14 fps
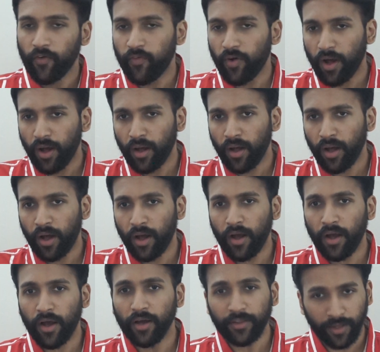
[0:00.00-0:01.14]

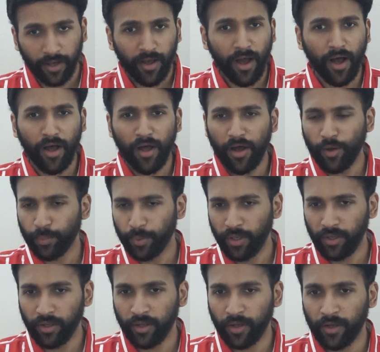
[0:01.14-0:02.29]

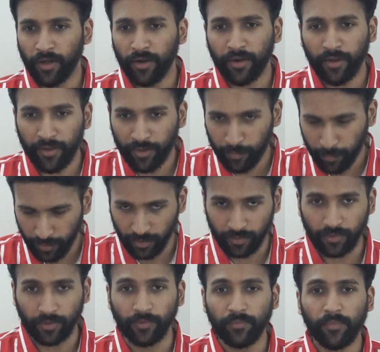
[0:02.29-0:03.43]
Vatapi
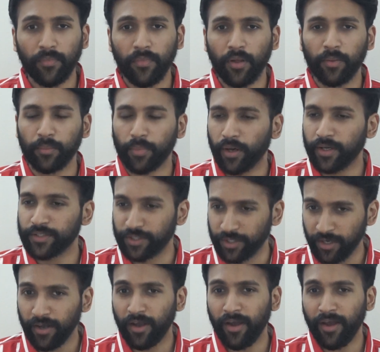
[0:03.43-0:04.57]
Ganapatim
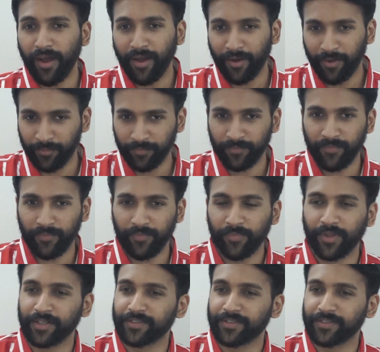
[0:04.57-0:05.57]
Bhajeham.